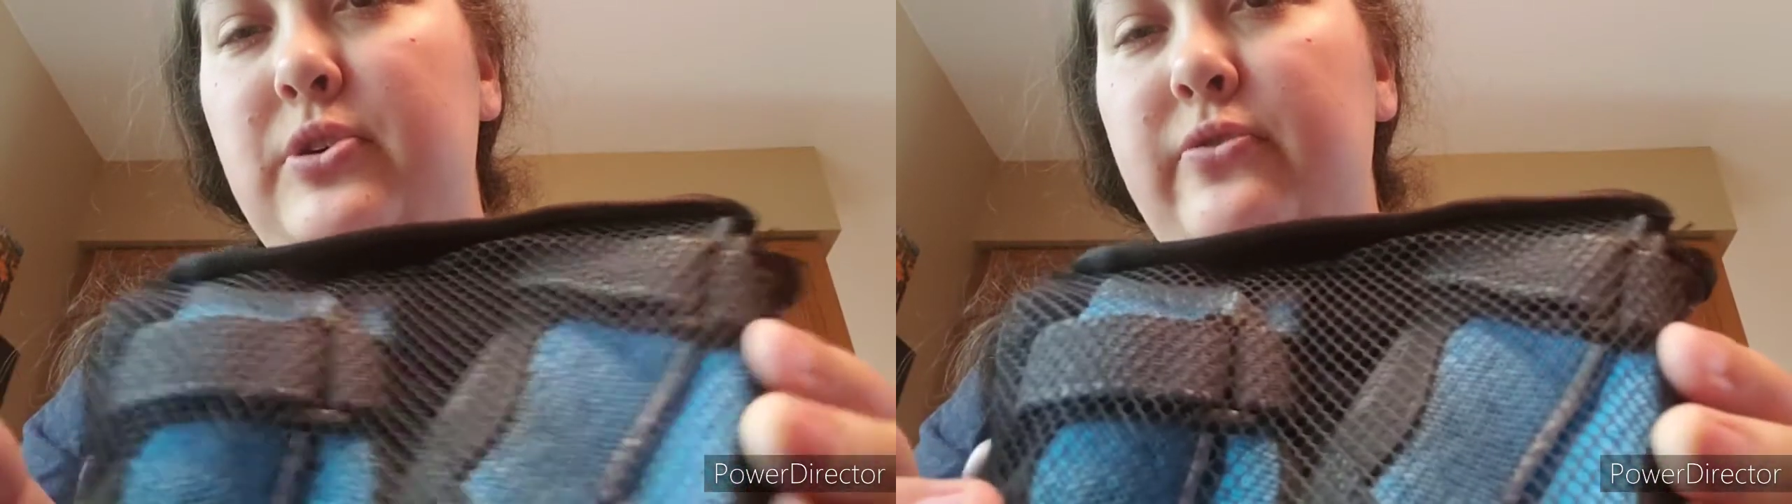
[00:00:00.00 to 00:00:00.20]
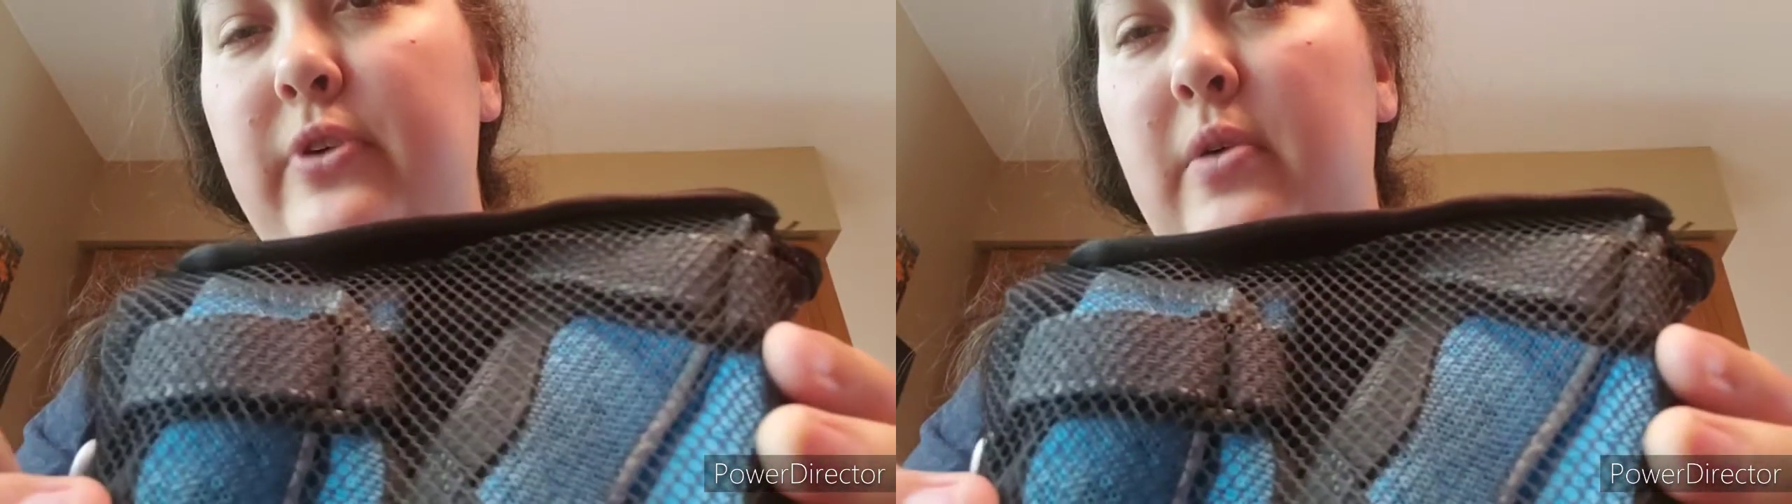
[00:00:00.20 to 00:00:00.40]

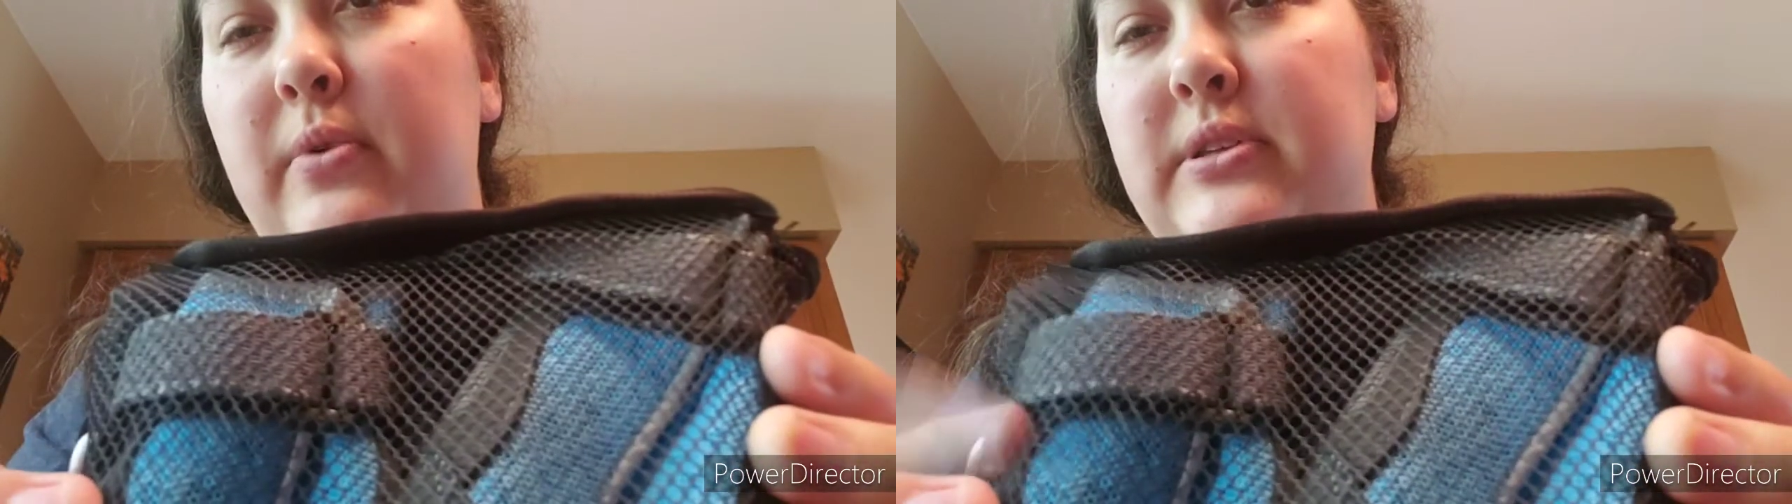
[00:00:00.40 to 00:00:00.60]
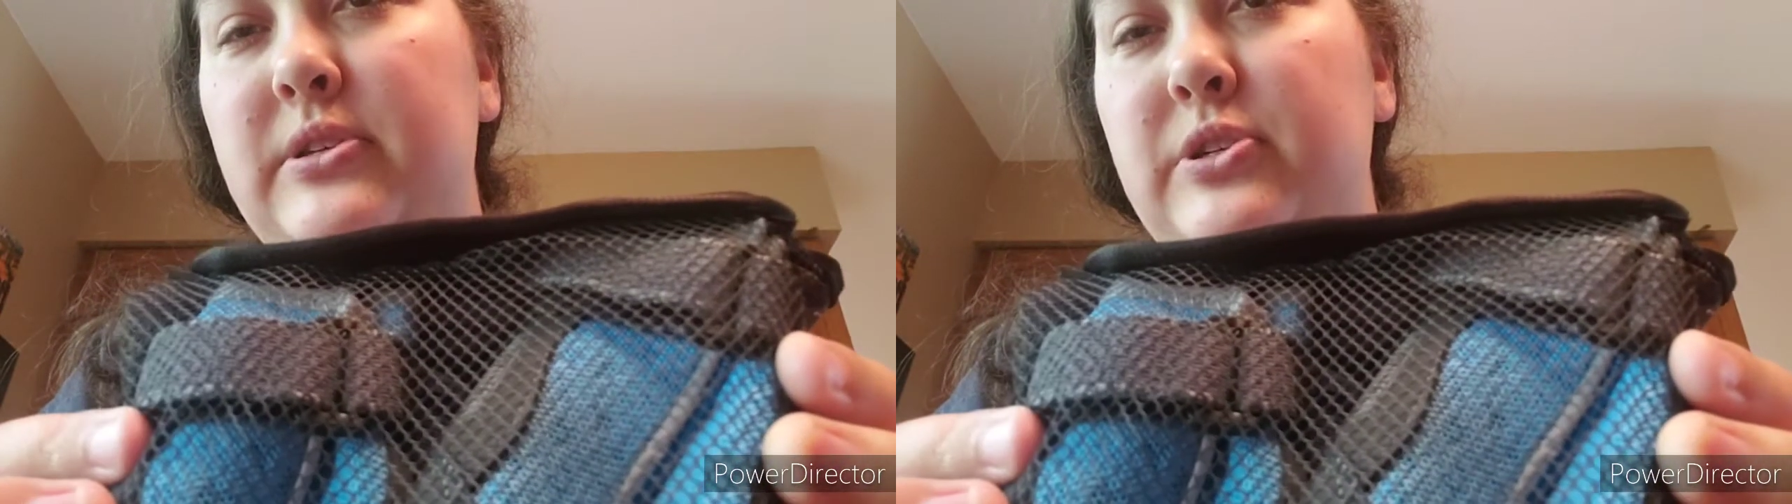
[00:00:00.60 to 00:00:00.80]
two front
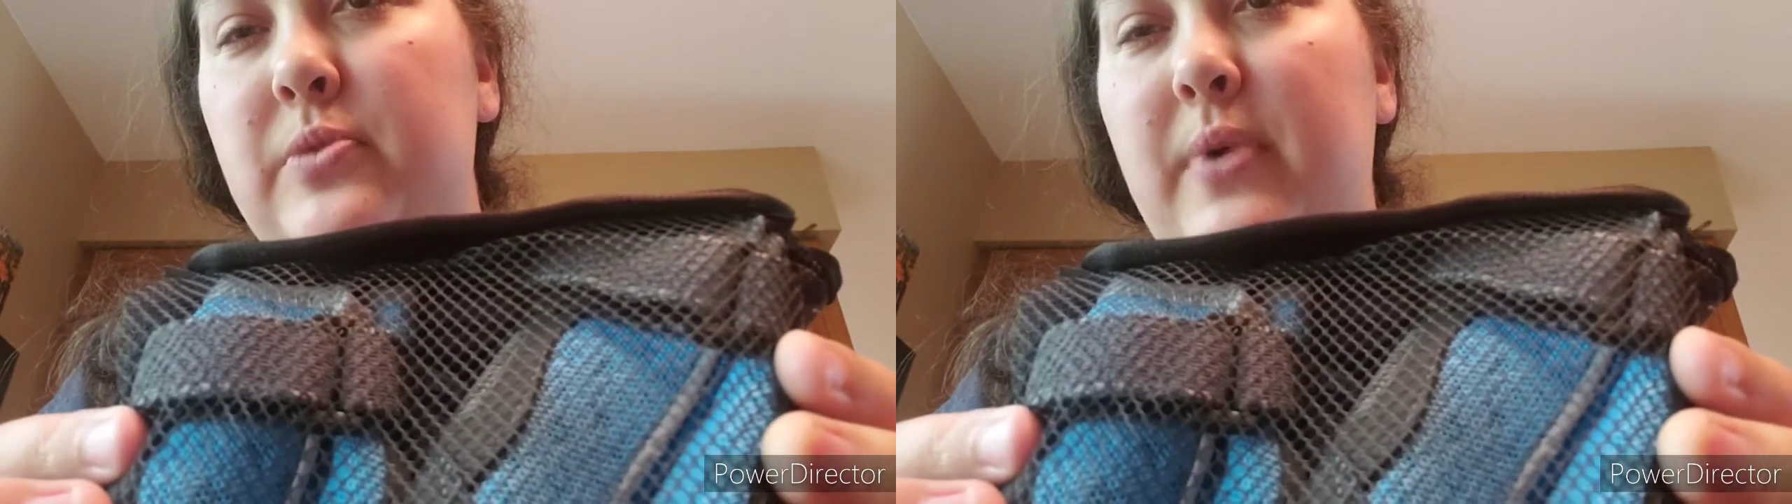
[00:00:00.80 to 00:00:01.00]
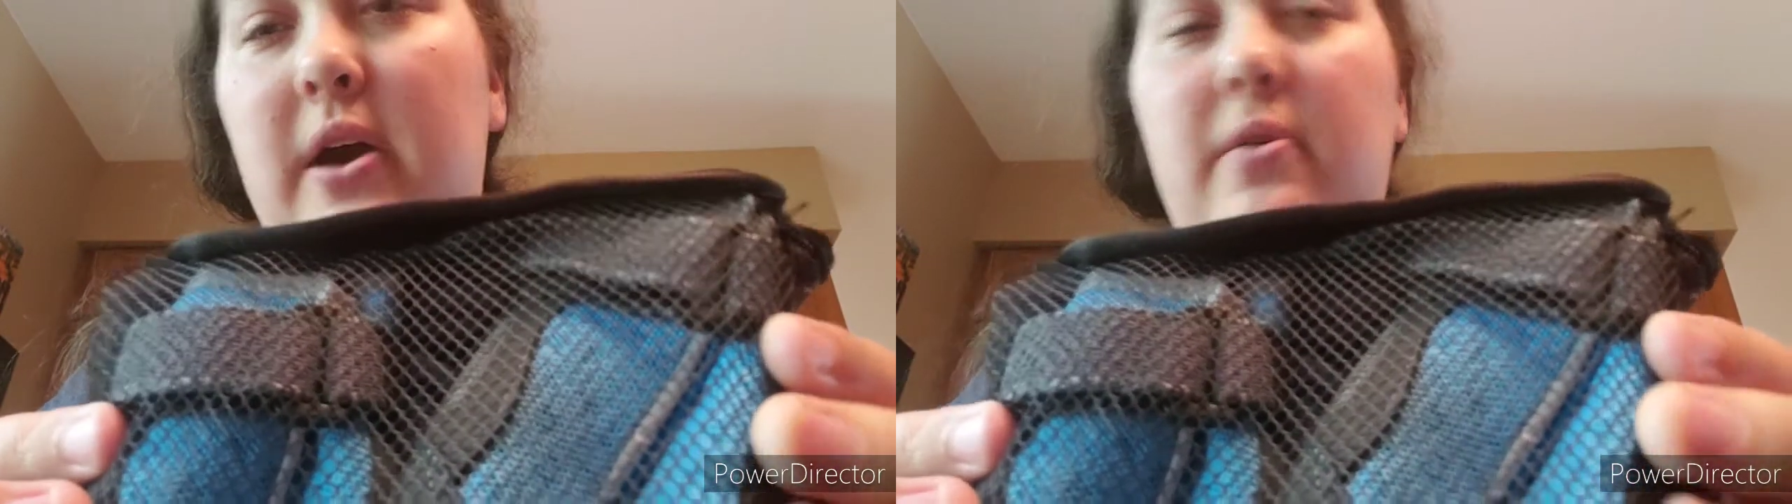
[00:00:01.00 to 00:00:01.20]
ones and
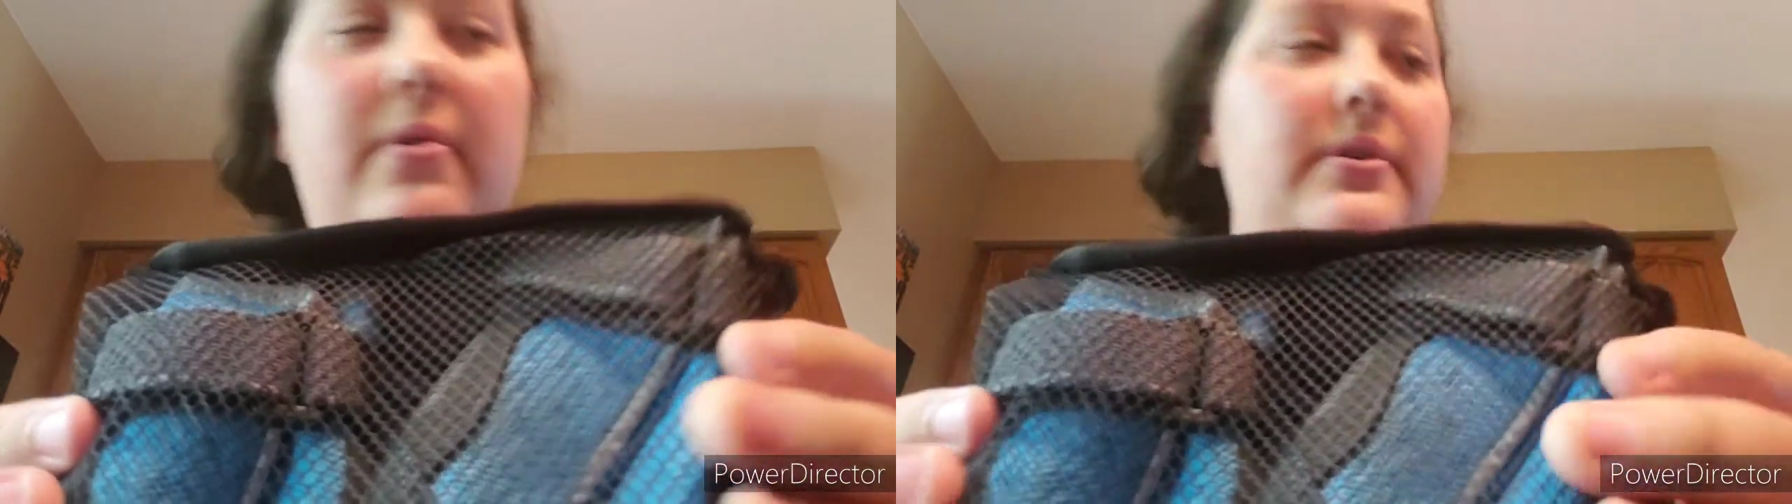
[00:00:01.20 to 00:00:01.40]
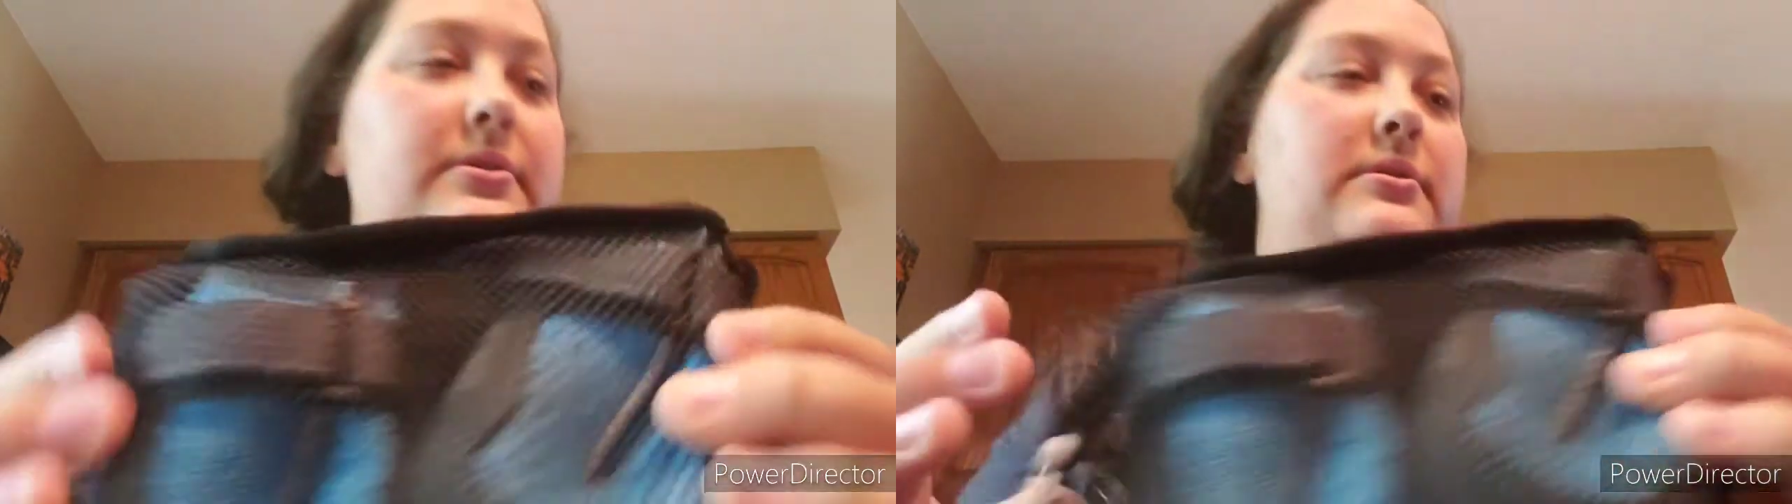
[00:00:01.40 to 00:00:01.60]
two back
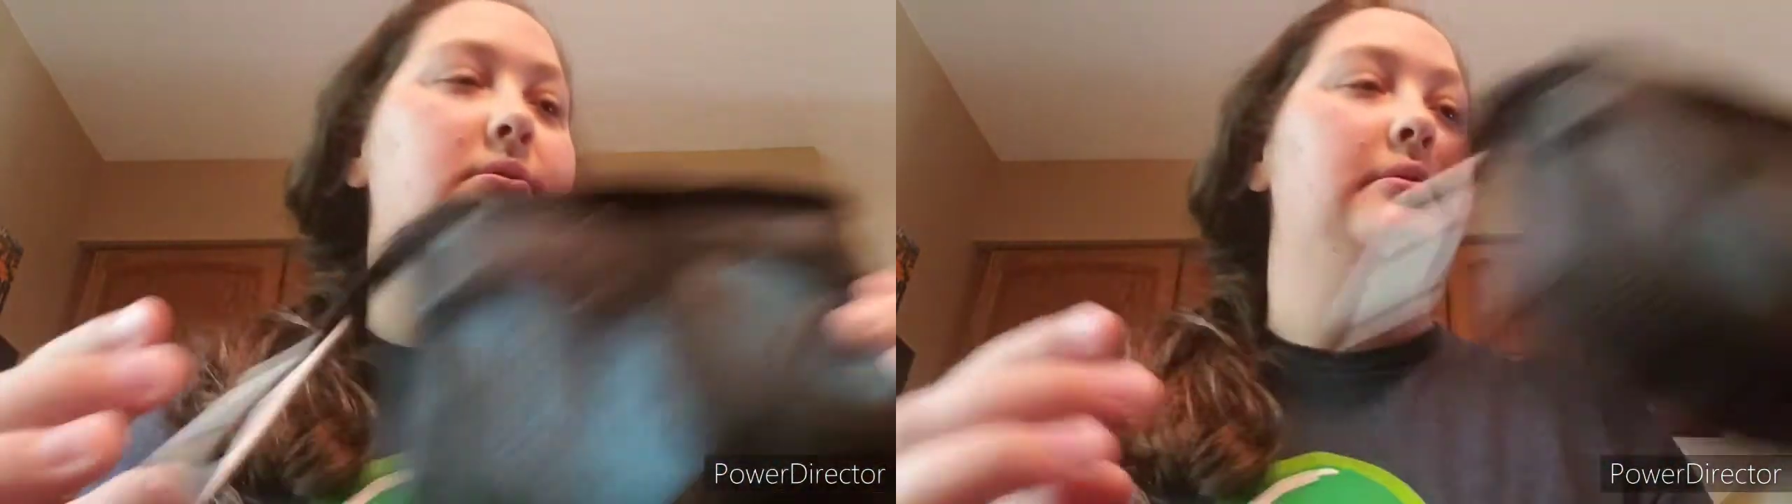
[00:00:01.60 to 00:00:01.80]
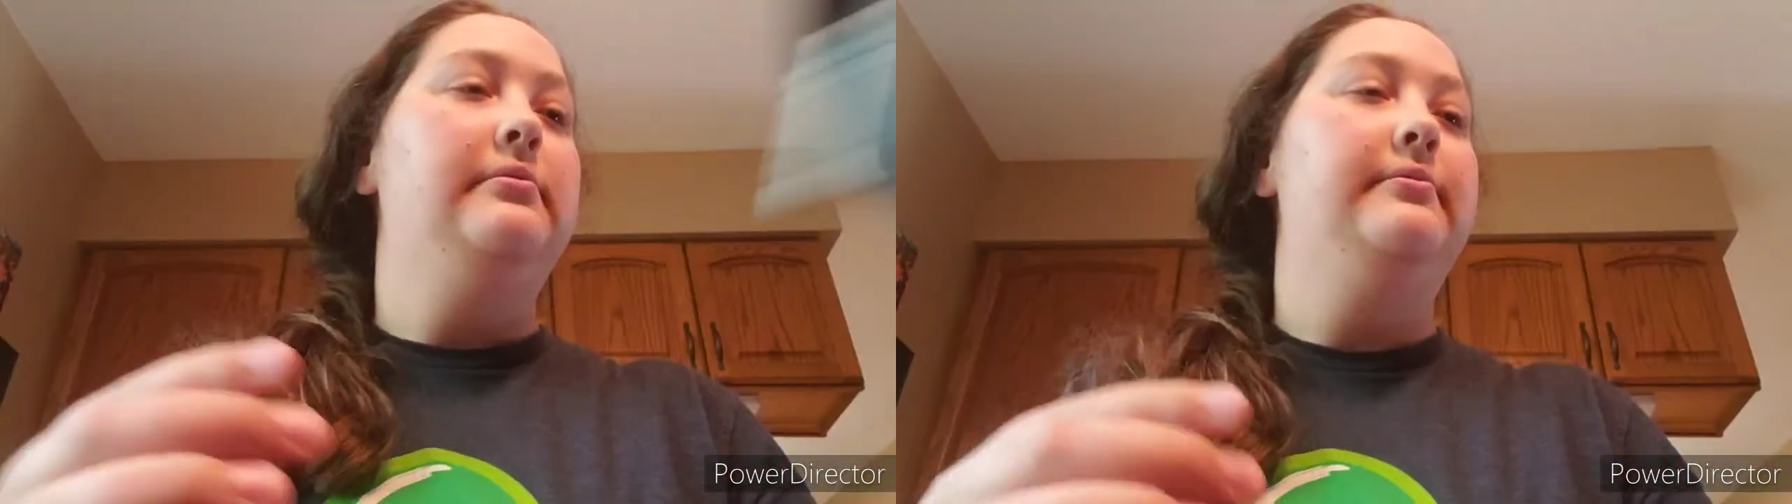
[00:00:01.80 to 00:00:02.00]
ones.